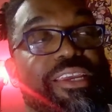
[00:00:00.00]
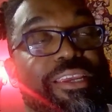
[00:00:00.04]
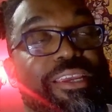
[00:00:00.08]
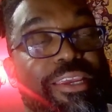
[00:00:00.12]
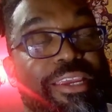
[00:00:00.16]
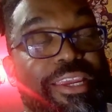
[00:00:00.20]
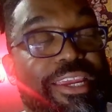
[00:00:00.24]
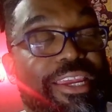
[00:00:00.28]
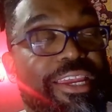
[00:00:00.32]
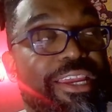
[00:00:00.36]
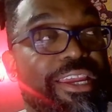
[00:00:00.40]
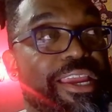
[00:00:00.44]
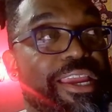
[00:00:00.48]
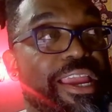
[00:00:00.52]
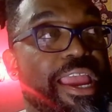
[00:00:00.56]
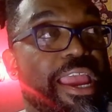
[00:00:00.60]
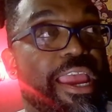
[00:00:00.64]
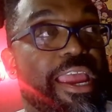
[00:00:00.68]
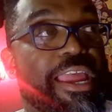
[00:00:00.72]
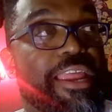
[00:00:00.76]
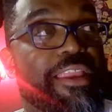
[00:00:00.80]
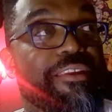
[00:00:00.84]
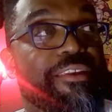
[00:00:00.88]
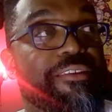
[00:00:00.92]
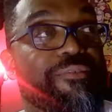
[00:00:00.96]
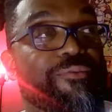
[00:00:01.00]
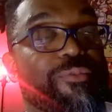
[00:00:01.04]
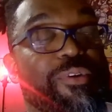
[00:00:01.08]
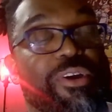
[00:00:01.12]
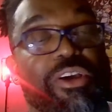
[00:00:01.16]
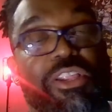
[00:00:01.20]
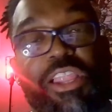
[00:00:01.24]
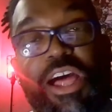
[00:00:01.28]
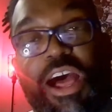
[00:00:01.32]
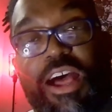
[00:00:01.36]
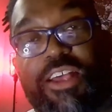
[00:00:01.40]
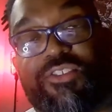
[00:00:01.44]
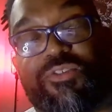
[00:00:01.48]
he and
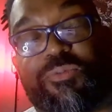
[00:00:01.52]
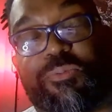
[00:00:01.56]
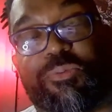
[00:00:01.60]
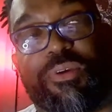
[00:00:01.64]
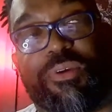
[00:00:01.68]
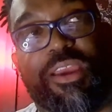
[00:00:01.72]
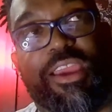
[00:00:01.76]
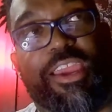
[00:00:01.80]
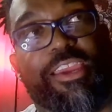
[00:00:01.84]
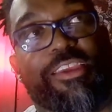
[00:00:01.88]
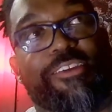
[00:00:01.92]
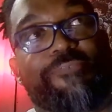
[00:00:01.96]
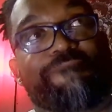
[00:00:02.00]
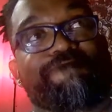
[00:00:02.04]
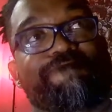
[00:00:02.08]
Will Ospreay.